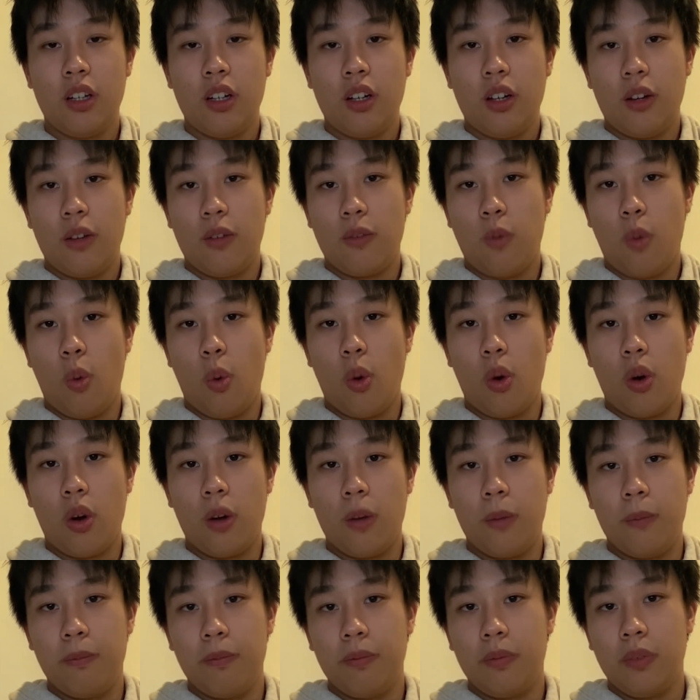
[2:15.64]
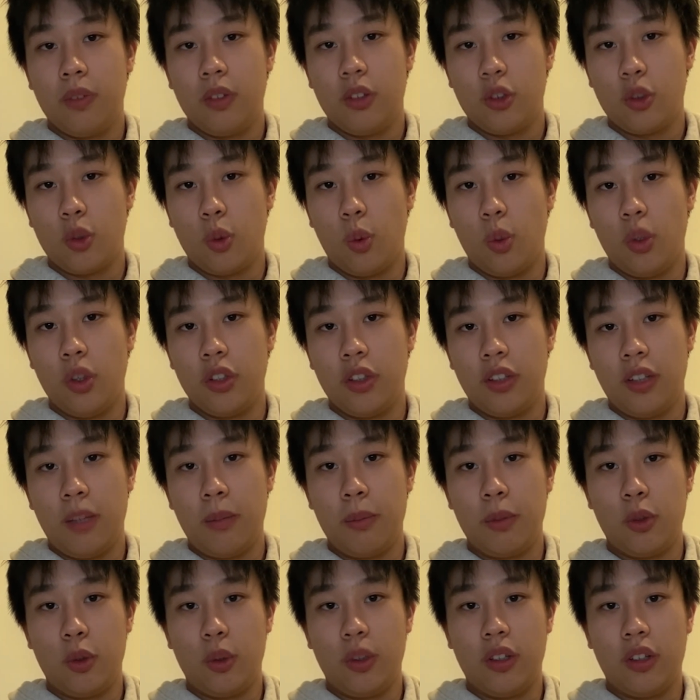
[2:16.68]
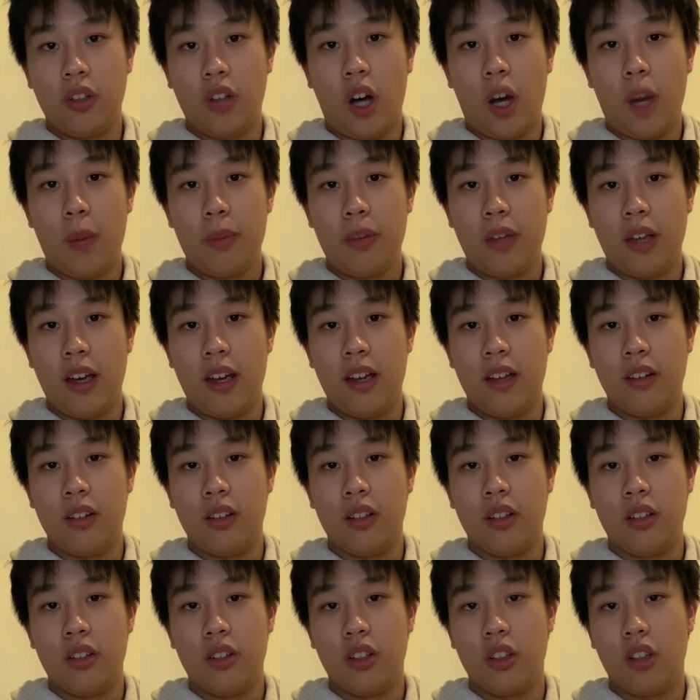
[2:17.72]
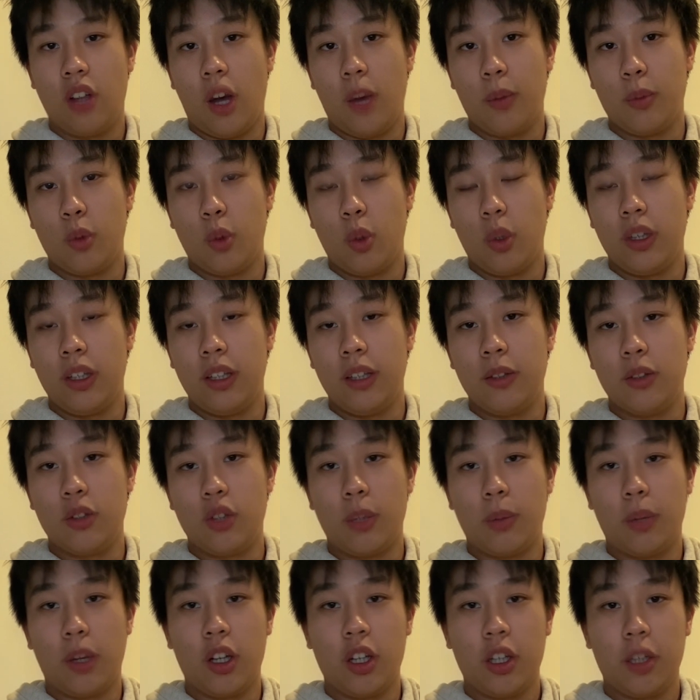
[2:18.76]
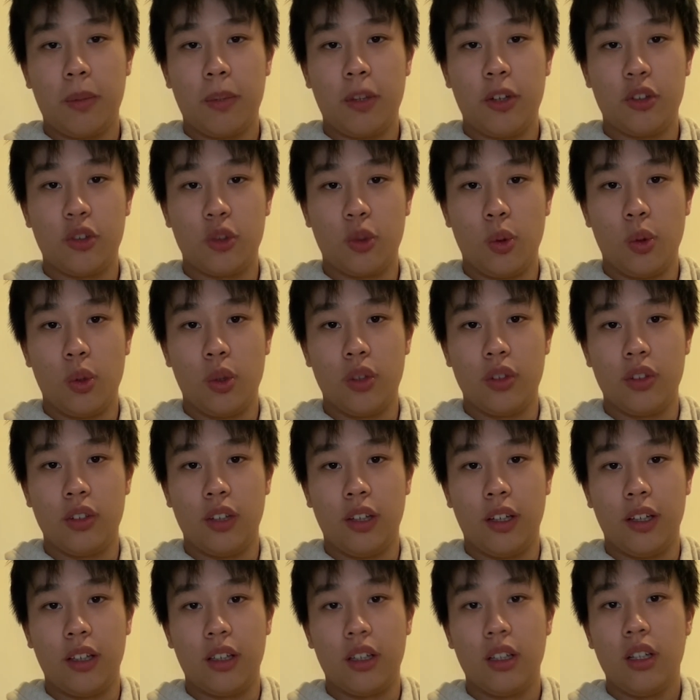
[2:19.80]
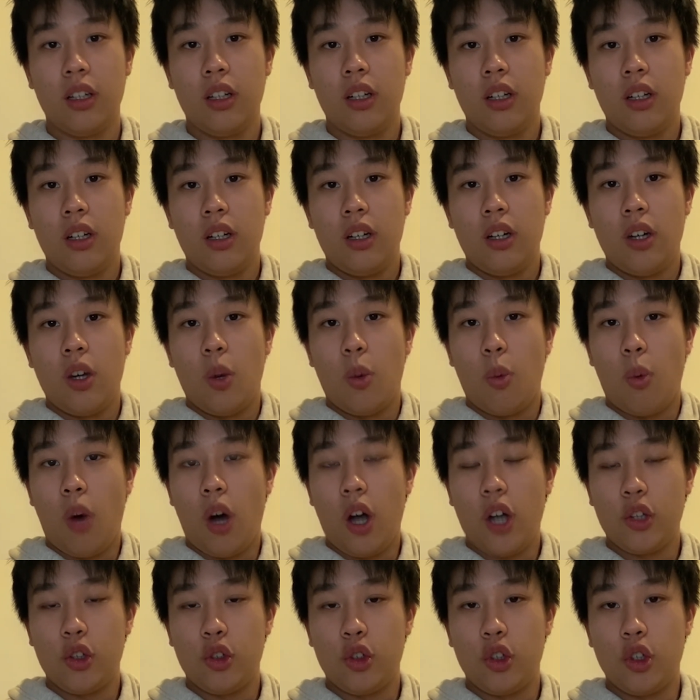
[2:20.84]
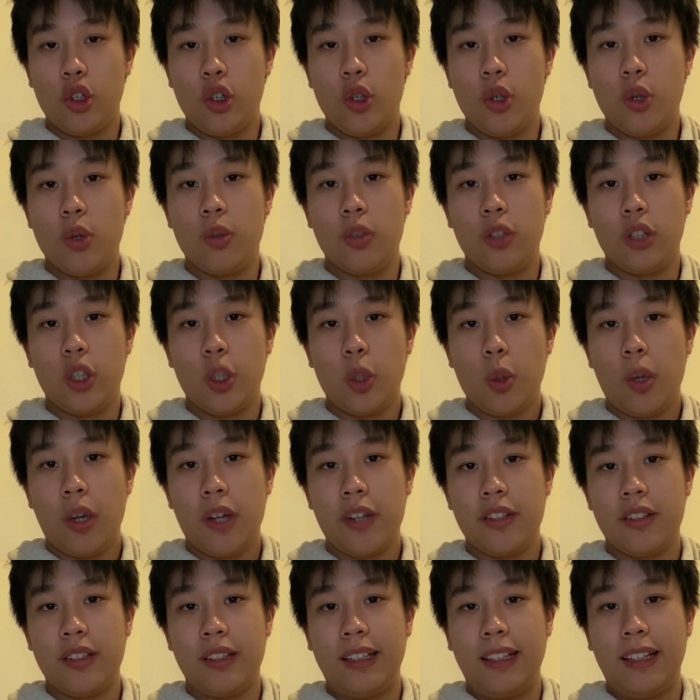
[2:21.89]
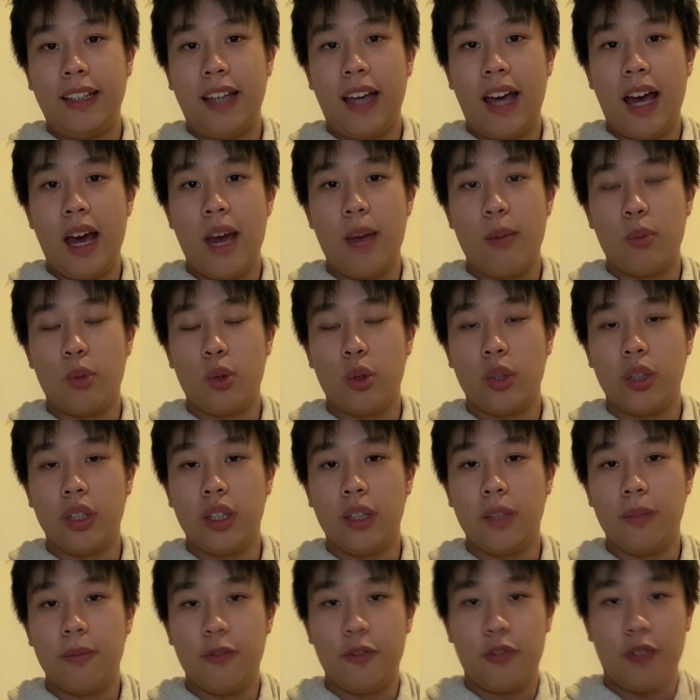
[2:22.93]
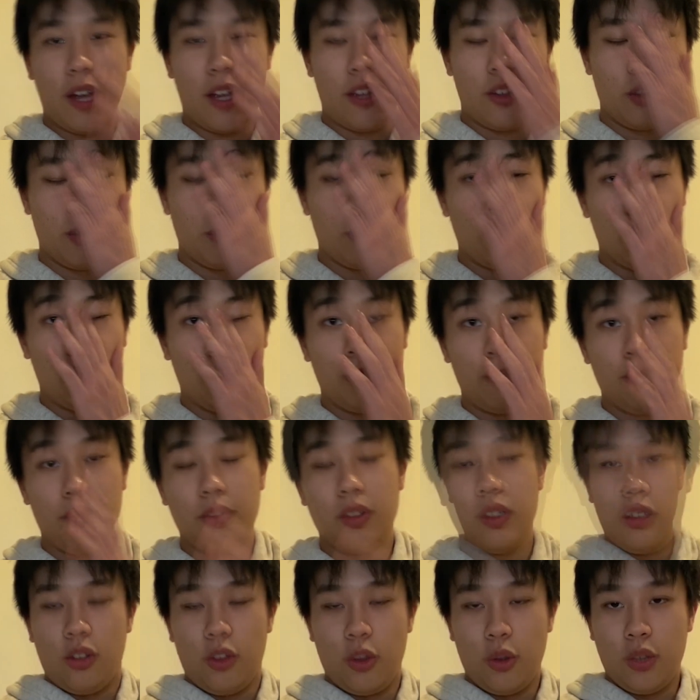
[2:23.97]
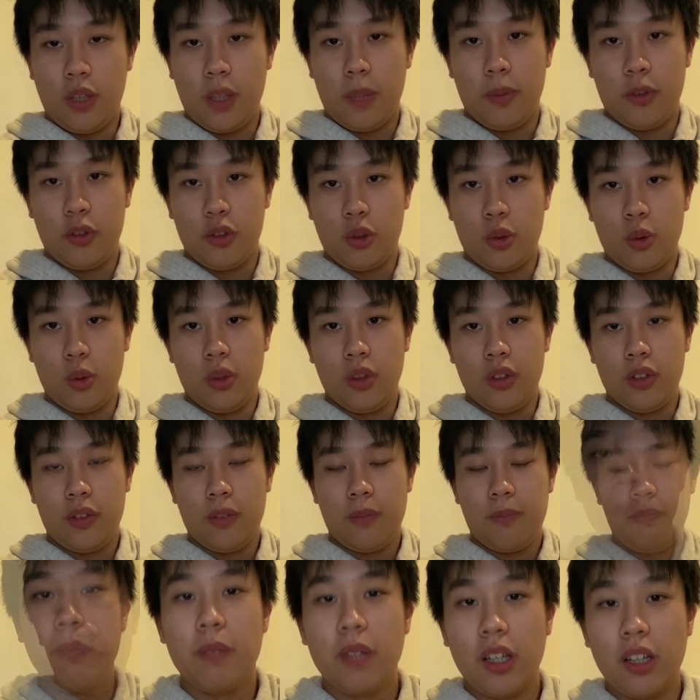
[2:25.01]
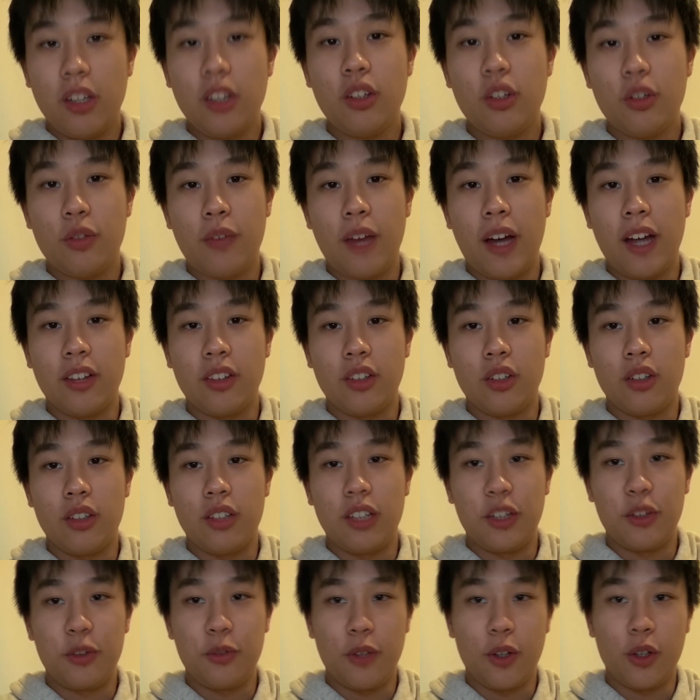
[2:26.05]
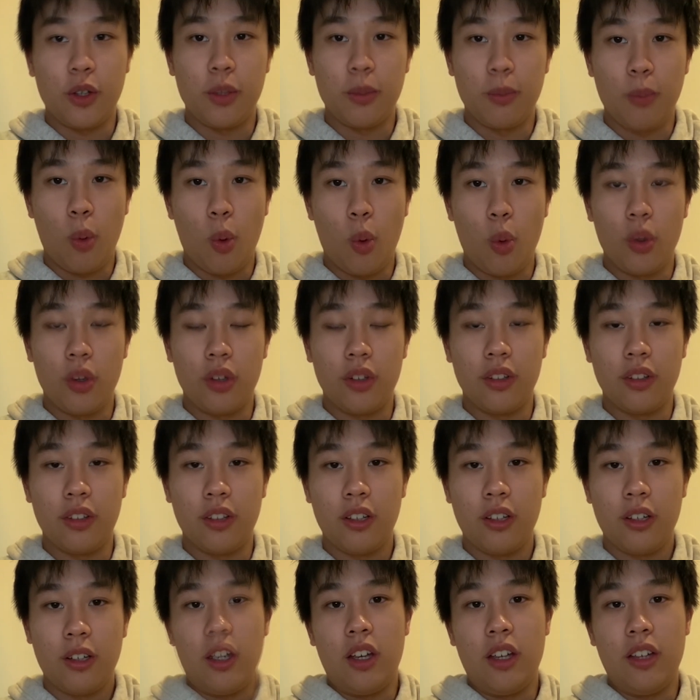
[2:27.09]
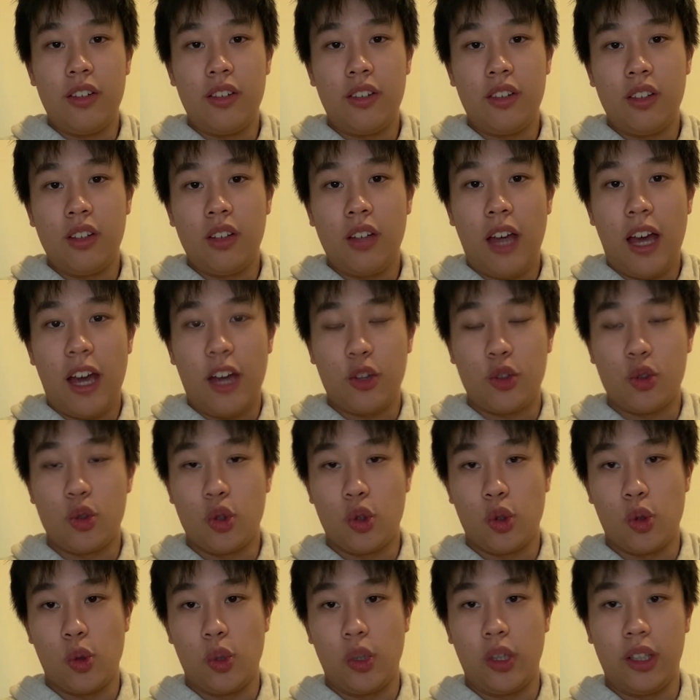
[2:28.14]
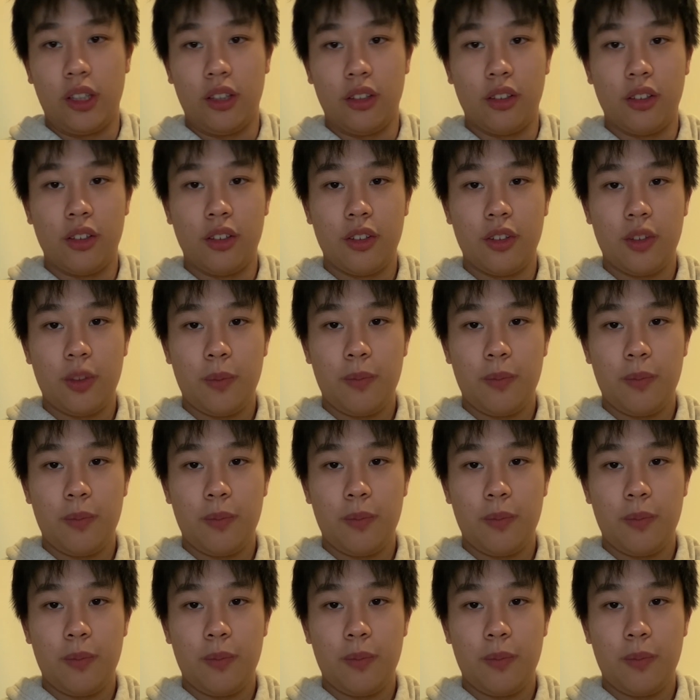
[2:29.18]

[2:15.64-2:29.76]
for schools in between the top 10 to top 20. So I'm talking about schools like WashU, USC, Emory, Vanderbilt, those type of schools. Another factor that's very important is extracurriculars.